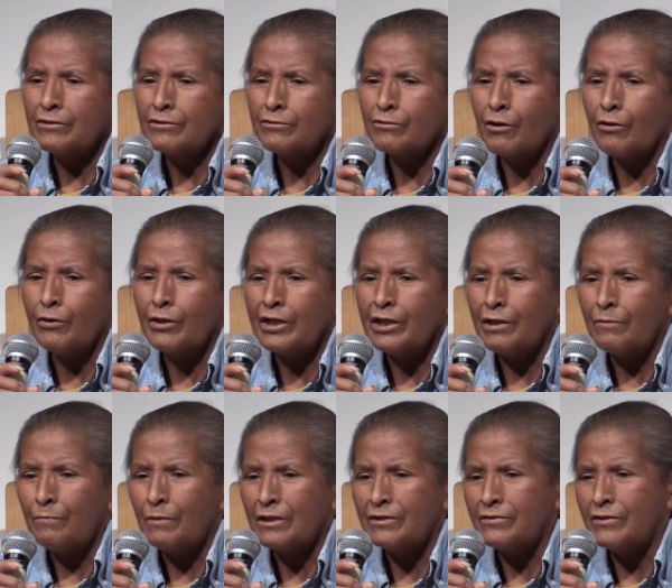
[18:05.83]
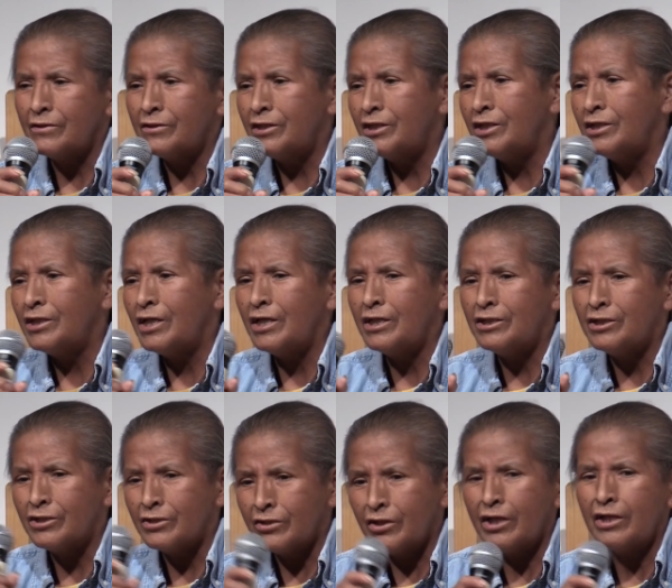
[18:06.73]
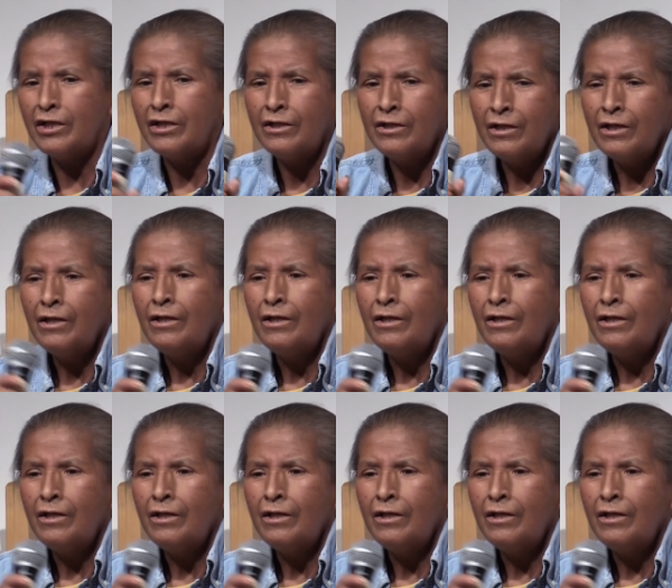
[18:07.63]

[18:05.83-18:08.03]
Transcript: was growing up as a teenager, they,